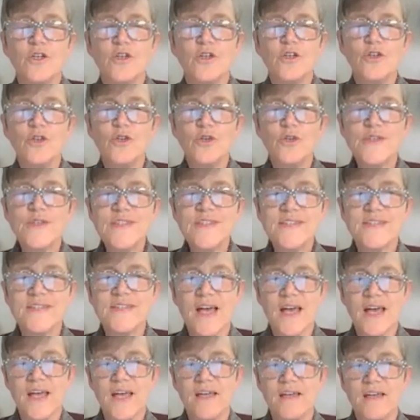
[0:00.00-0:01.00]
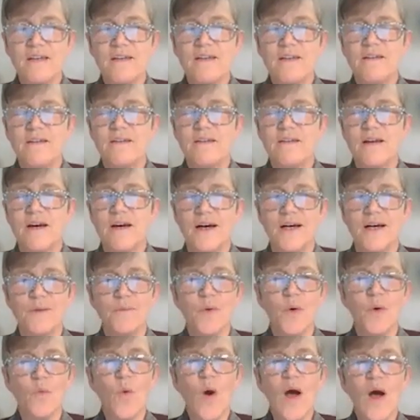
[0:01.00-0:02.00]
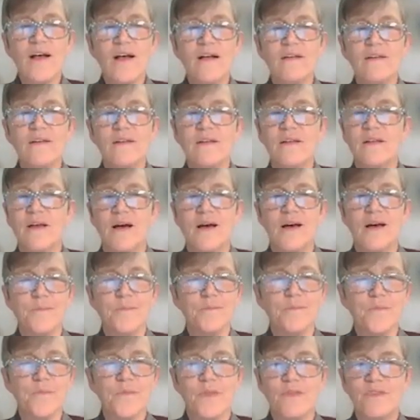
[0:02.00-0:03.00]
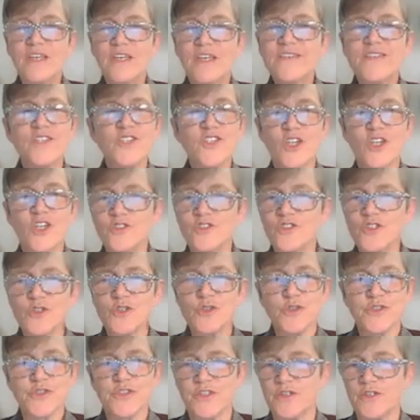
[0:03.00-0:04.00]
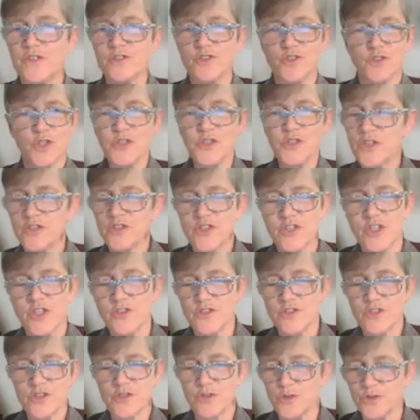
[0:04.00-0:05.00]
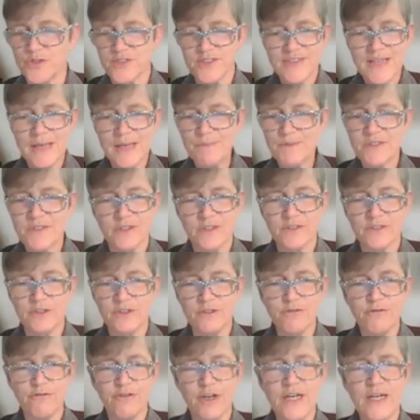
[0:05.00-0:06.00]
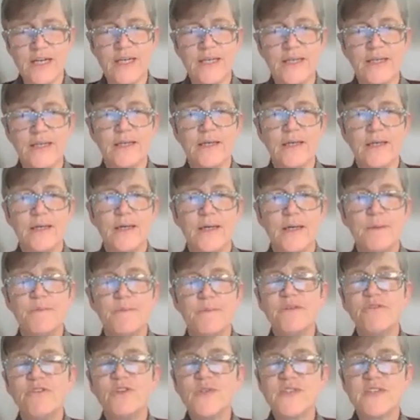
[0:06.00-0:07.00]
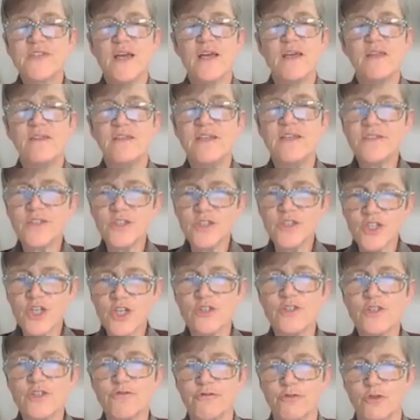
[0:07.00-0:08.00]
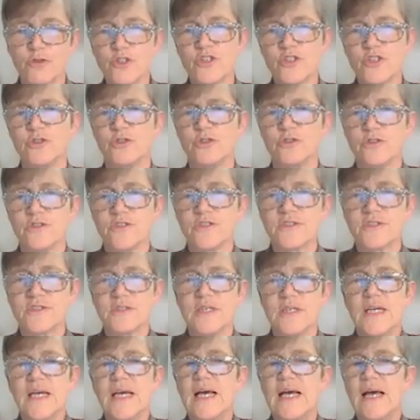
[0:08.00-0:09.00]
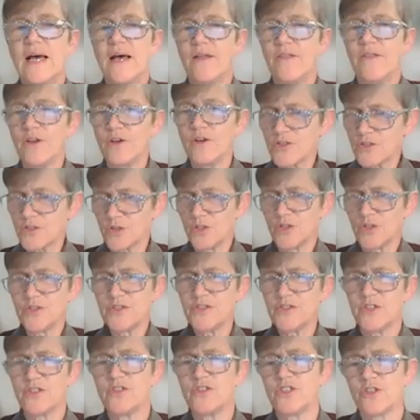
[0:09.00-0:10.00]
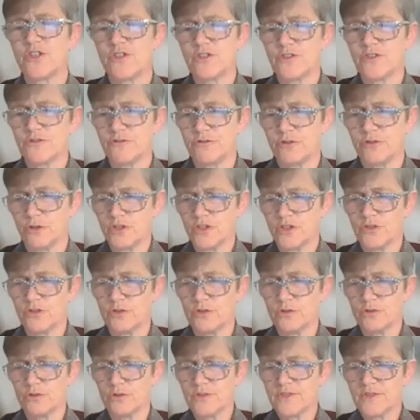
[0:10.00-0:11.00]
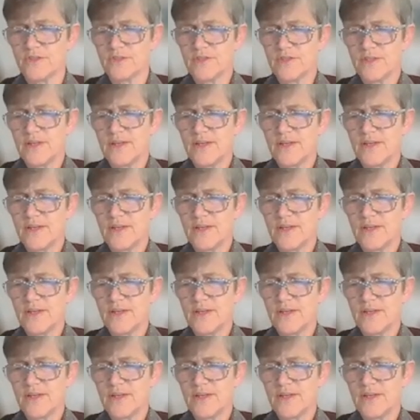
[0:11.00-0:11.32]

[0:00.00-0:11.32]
you can say, um, while um, these are Joe's tools, those are also Joe's tools, is absolutely fine. But if you say these are Joe's four tools, and those are also Joe's four tools,